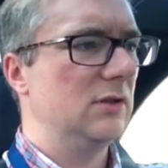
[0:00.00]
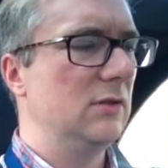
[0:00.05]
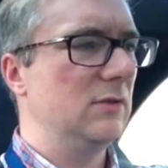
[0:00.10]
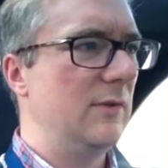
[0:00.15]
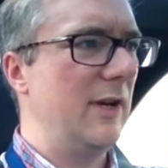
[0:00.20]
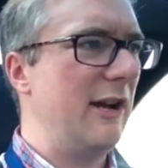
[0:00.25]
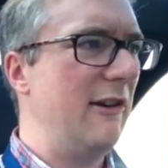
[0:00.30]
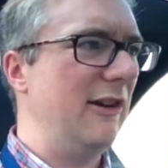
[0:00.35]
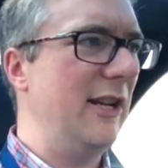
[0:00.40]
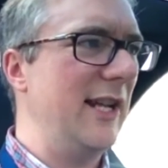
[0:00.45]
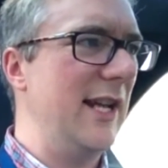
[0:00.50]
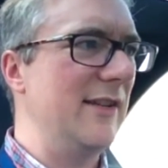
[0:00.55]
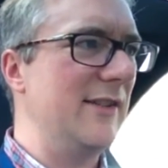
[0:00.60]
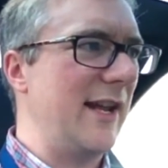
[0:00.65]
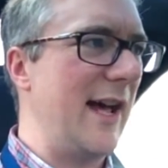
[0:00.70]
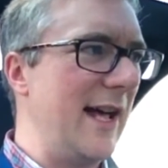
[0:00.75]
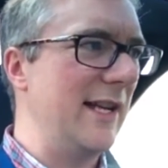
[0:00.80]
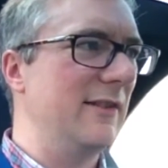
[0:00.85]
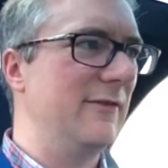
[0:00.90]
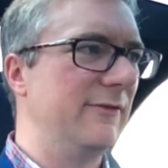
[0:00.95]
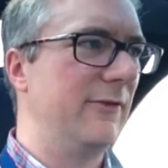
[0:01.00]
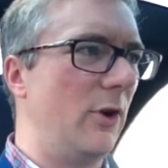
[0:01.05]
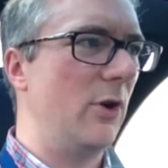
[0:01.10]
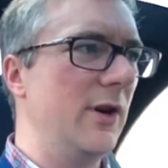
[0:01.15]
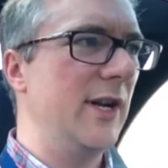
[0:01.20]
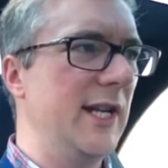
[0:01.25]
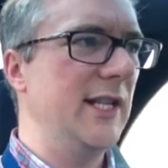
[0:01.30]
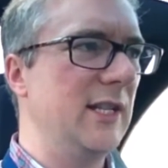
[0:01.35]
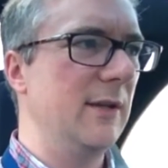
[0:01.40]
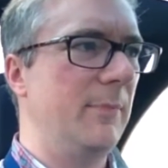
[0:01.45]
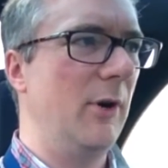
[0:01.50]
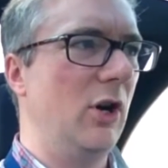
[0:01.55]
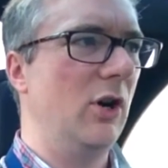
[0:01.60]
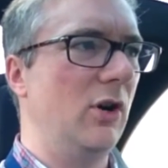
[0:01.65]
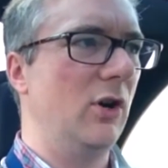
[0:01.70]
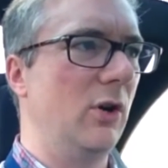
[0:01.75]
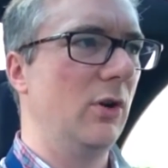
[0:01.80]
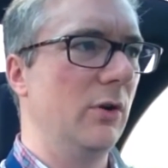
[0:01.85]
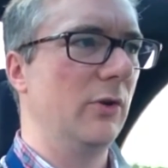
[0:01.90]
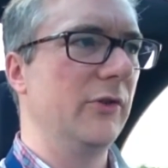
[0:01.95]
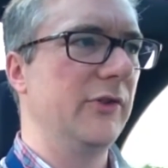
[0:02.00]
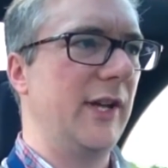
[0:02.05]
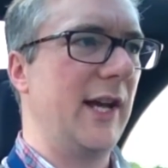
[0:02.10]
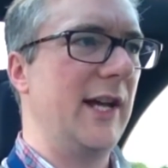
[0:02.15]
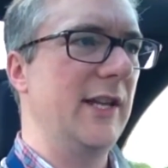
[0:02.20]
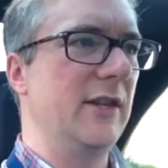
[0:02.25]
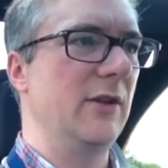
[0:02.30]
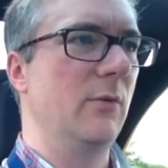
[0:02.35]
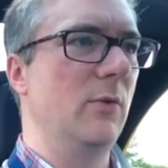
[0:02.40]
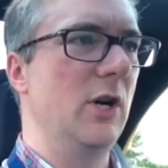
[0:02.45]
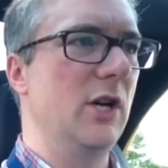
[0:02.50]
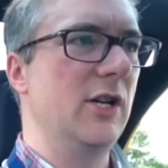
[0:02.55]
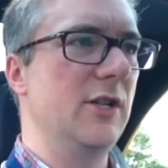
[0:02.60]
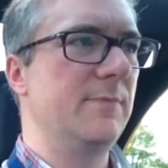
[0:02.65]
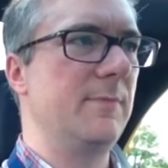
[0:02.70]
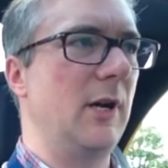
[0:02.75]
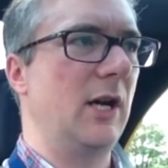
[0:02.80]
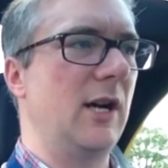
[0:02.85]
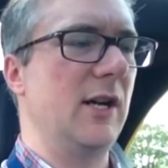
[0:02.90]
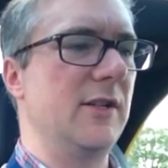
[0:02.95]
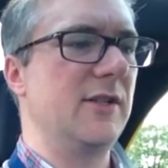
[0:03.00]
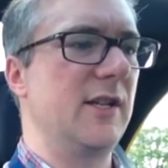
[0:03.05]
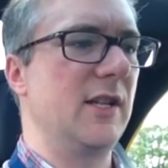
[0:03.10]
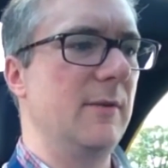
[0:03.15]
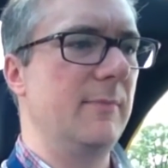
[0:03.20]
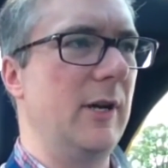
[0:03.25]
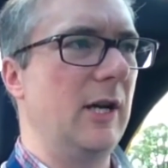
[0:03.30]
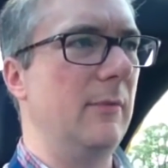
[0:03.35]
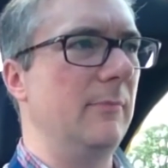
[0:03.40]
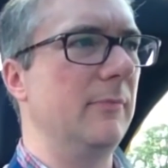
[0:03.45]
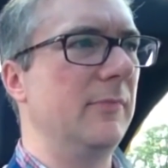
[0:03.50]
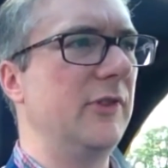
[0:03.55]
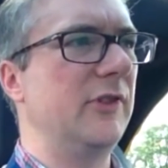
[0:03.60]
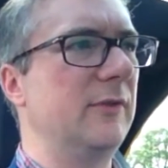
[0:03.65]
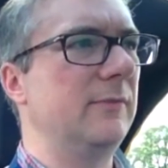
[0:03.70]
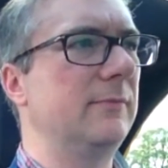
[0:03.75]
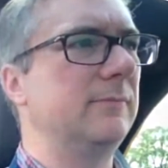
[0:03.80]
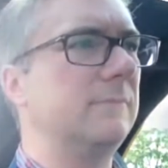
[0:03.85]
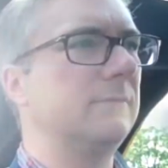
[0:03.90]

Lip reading: where it is and avoid the potholes and the worst parts of the bumps.